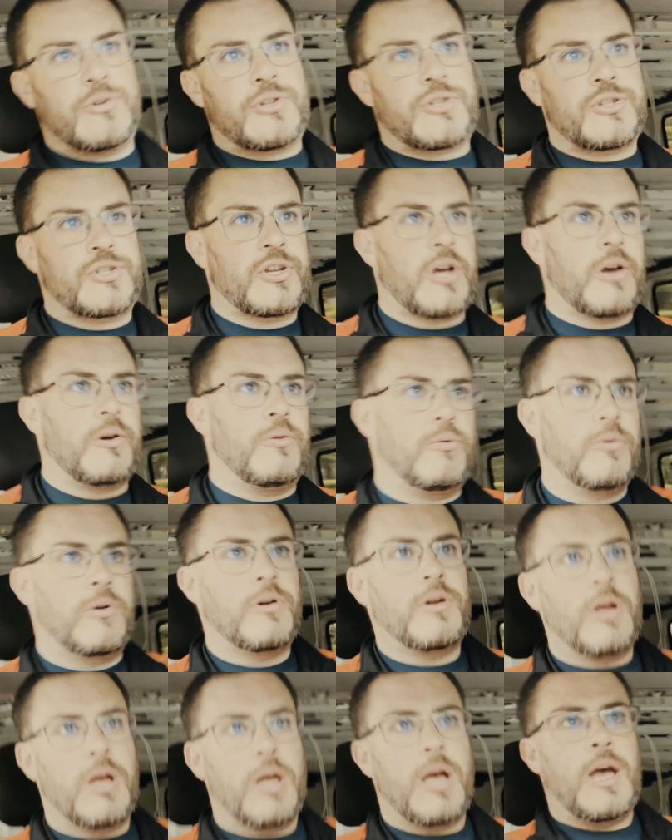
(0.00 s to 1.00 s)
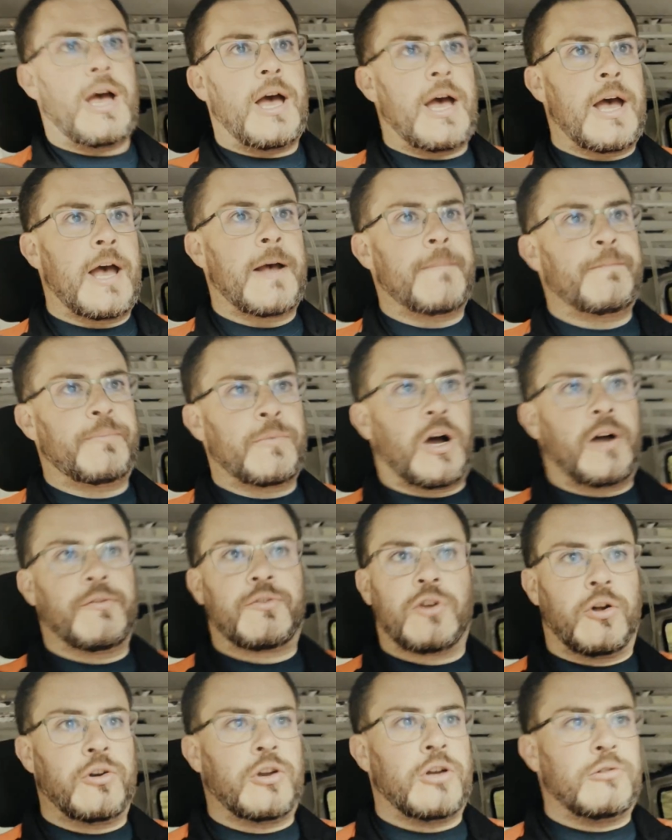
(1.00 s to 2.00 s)
So
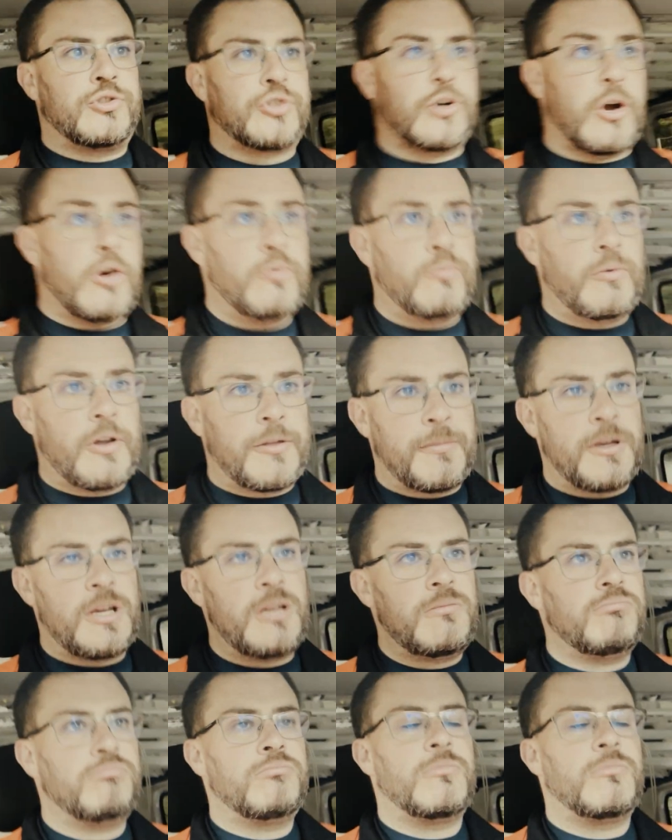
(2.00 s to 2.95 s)
I've got no drone with me.